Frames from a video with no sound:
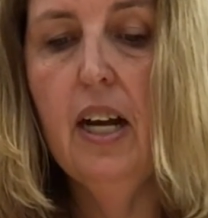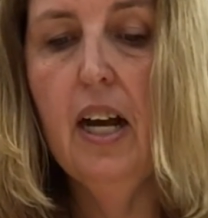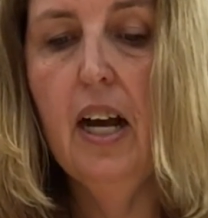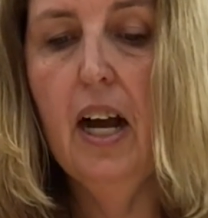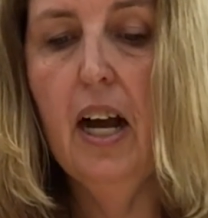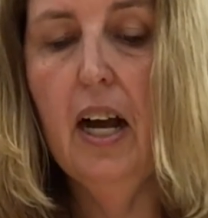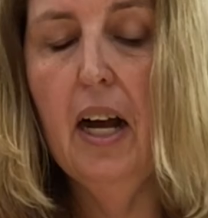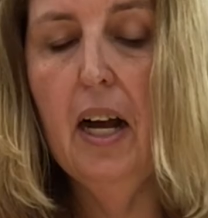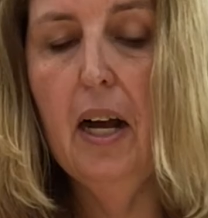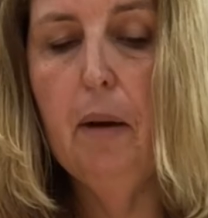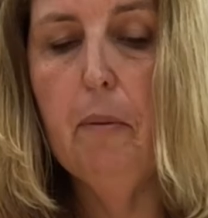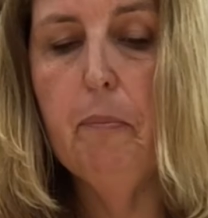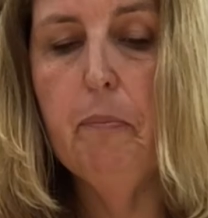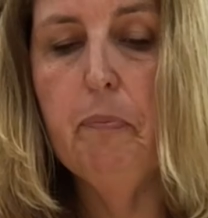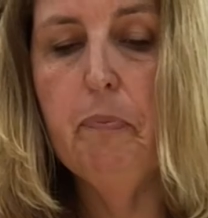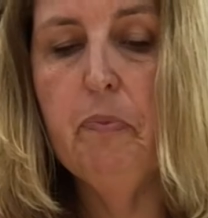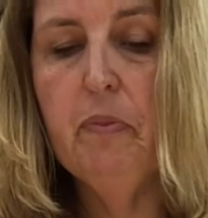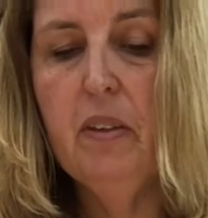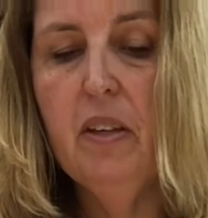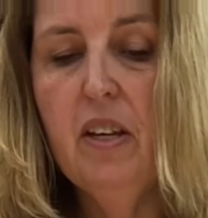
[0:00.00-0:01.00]

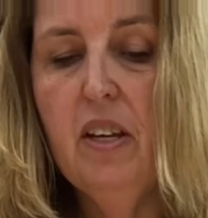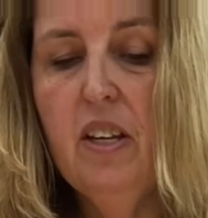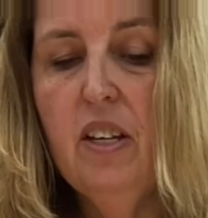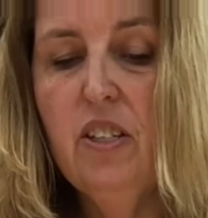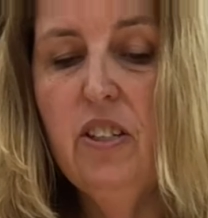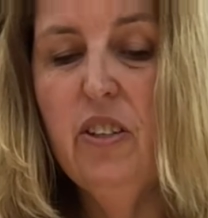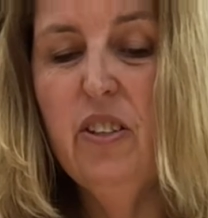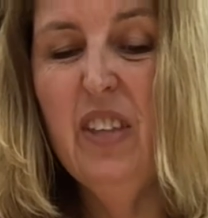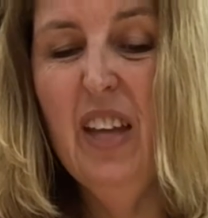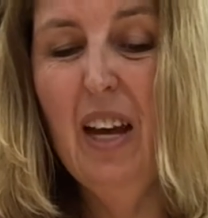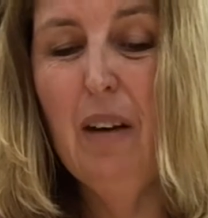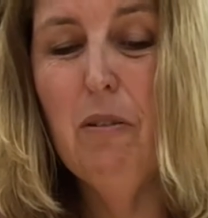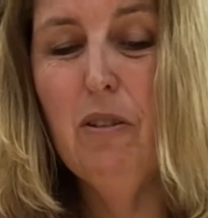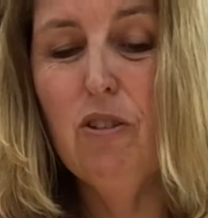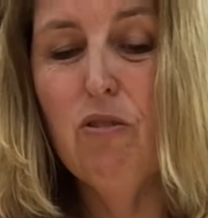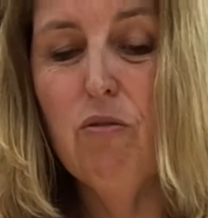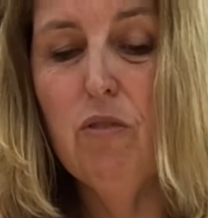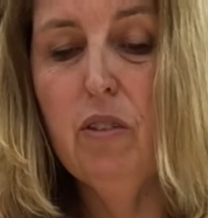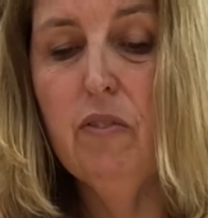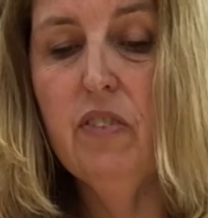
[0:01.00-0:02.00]
So
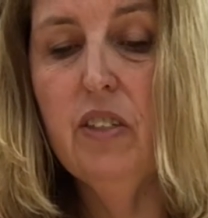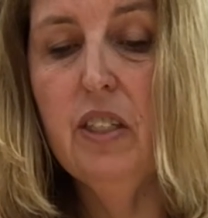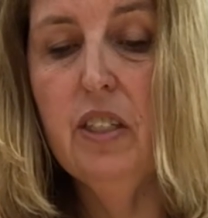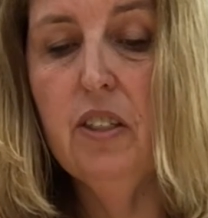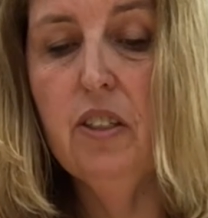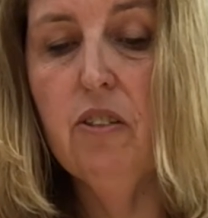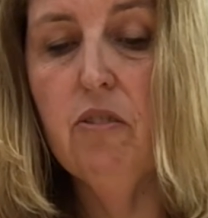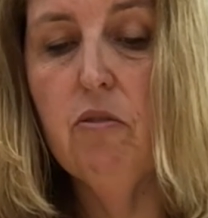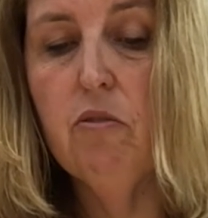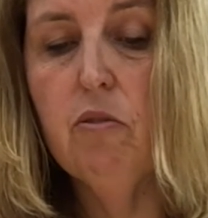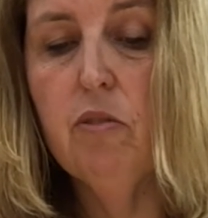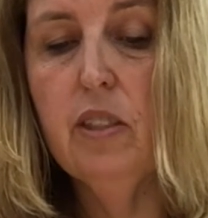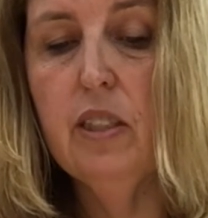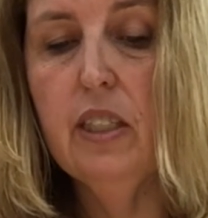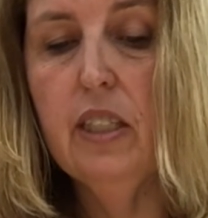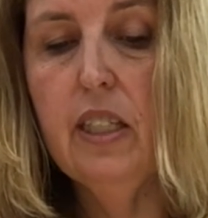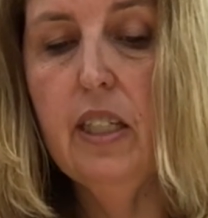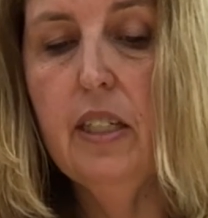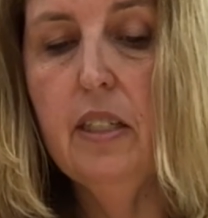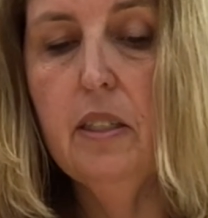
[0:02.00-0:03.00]
the vinegar
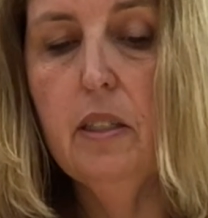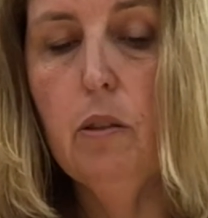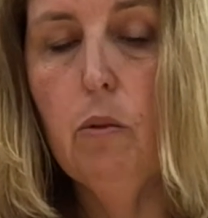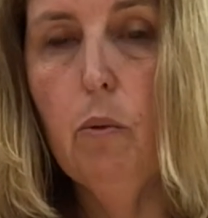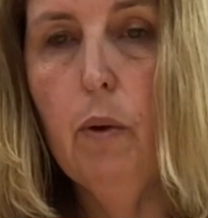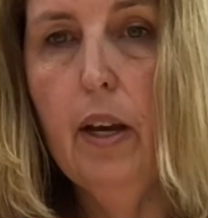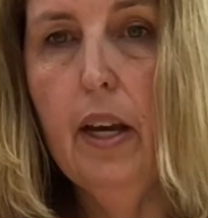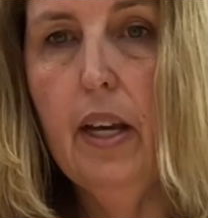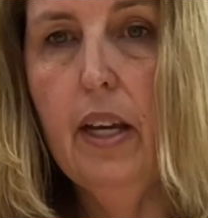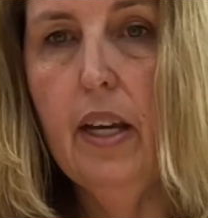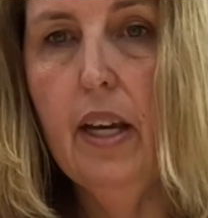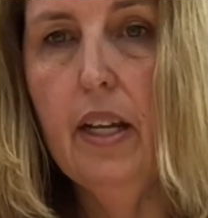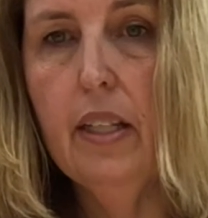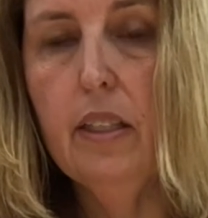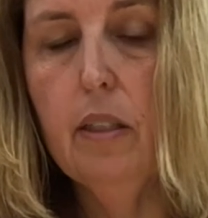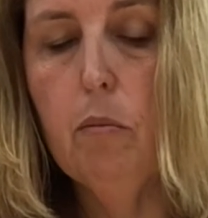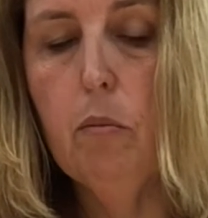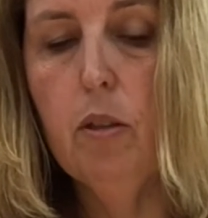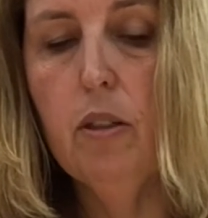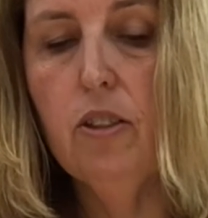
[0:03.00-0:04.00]
really eats away at
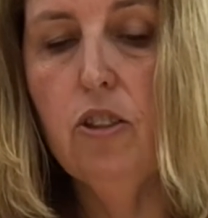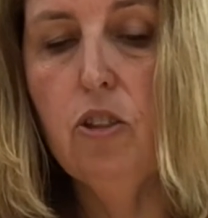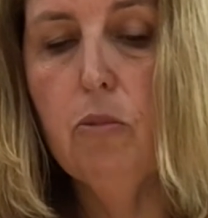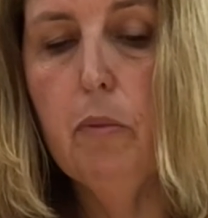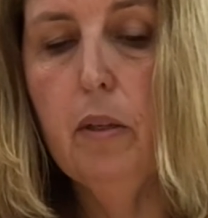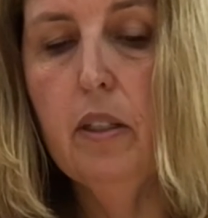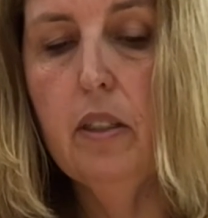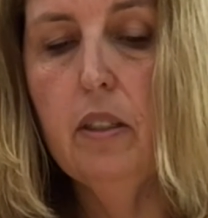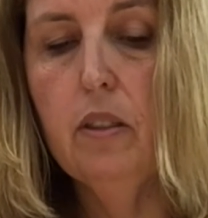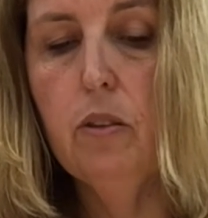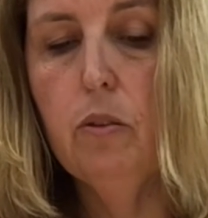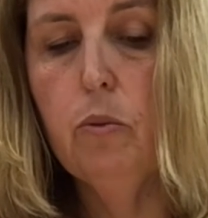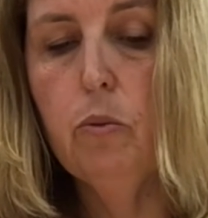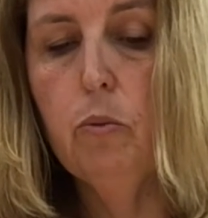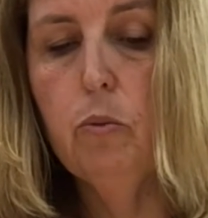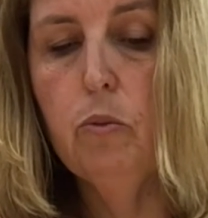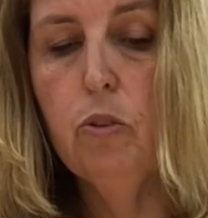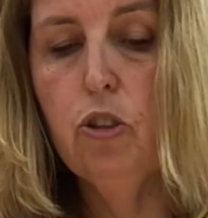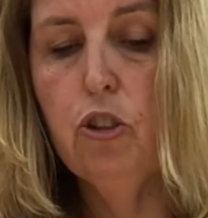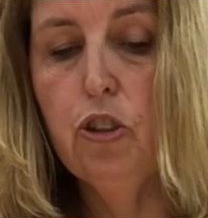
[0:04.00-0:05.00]
the marshmallow
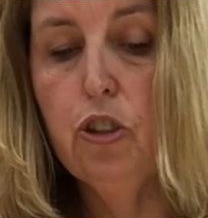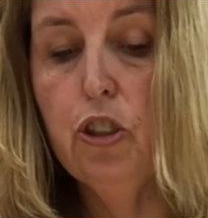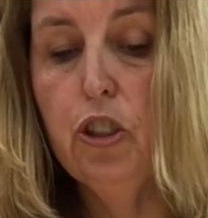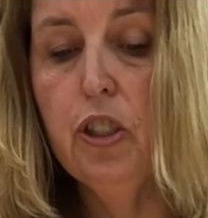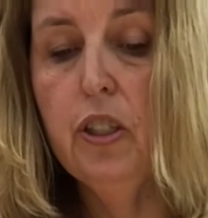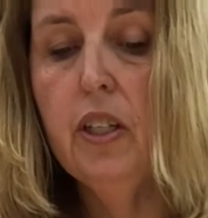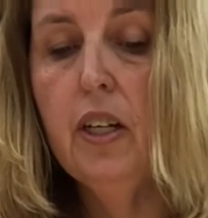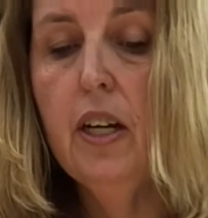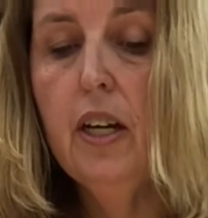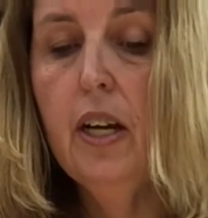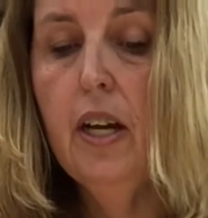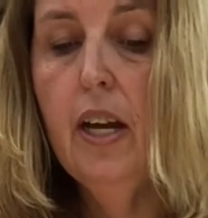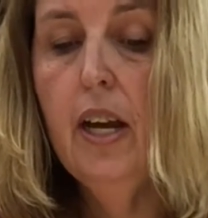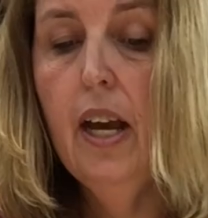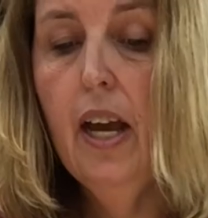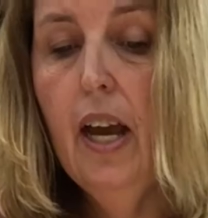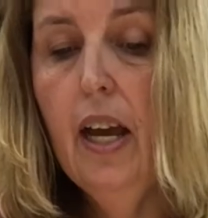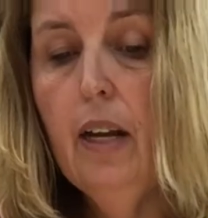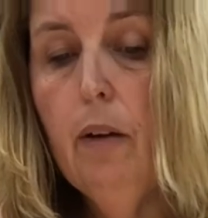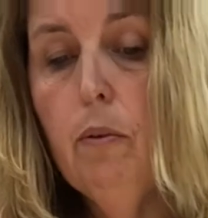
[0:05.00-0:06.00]
sugar.
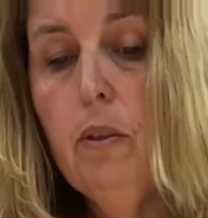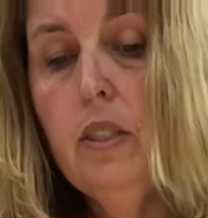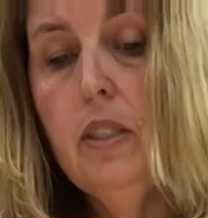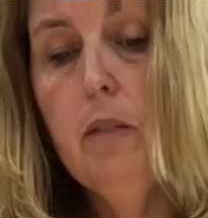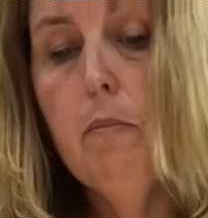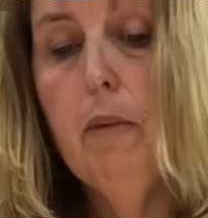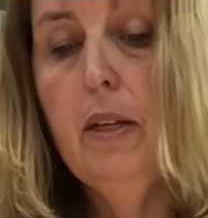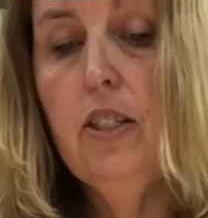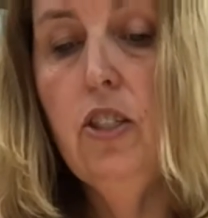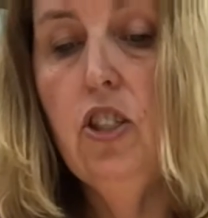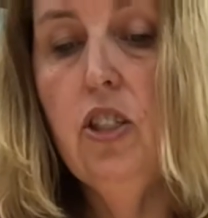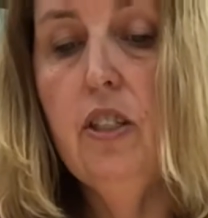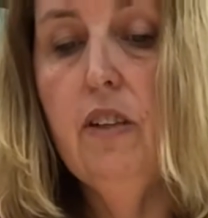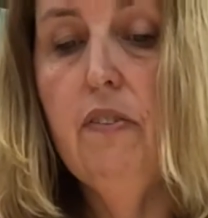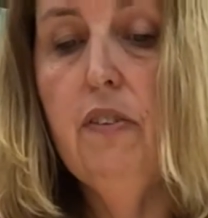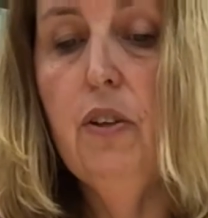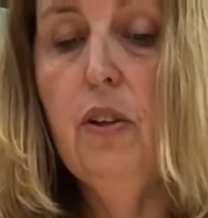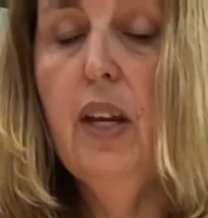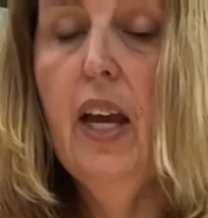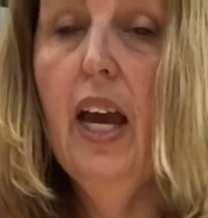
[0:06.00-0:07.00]
And I wanted to mention,
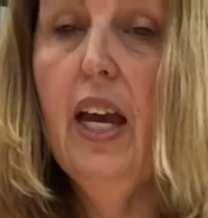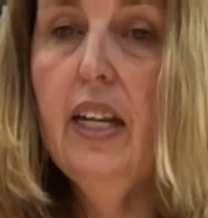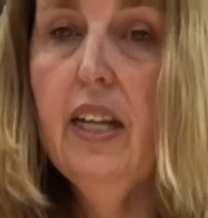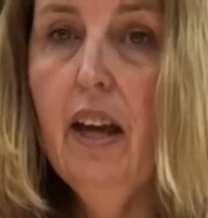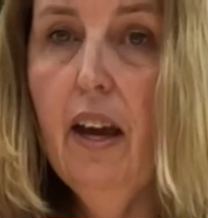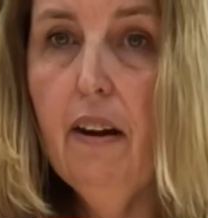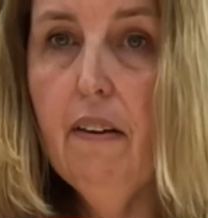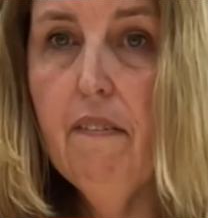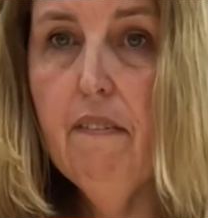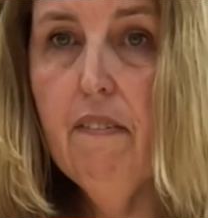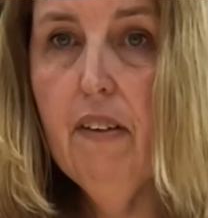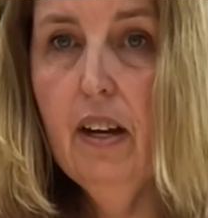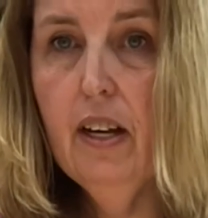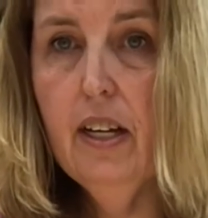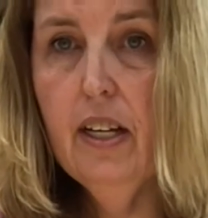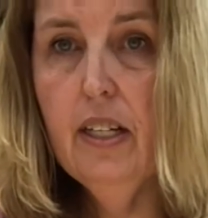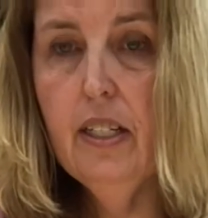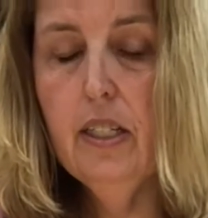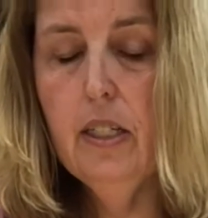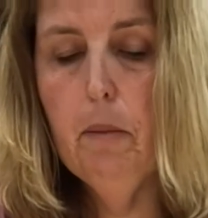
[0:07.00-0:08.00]
if you cannot
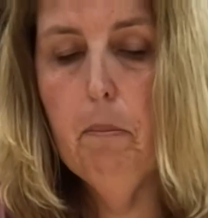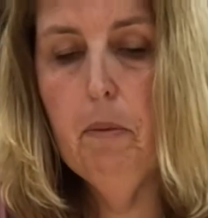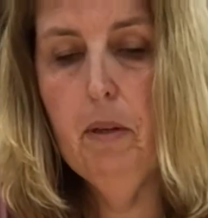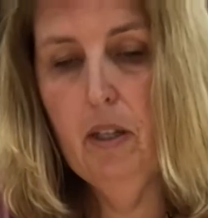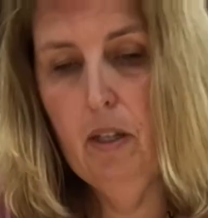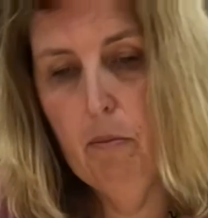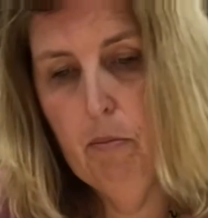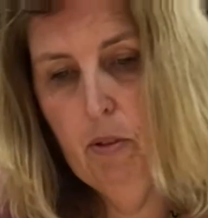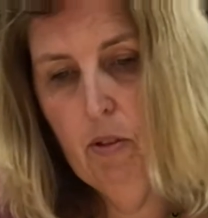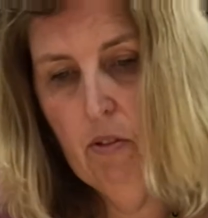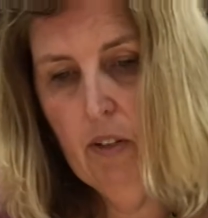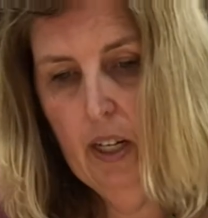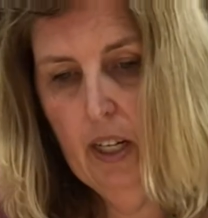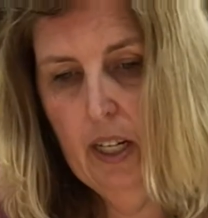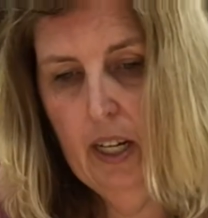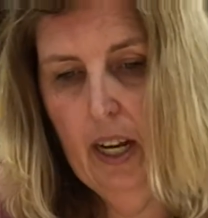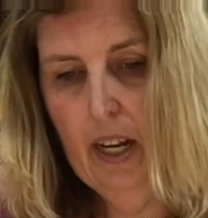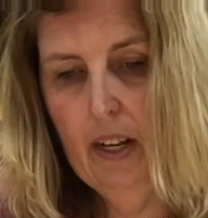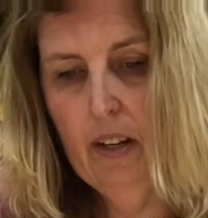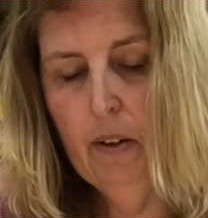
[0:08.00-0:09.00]
find Peeps right
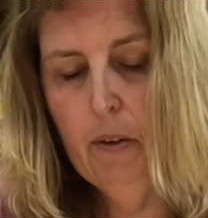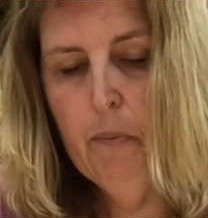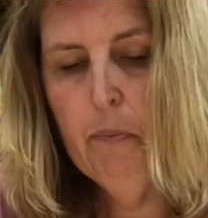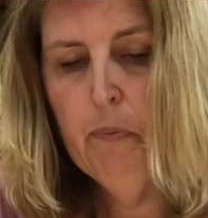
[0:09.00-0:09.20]
now,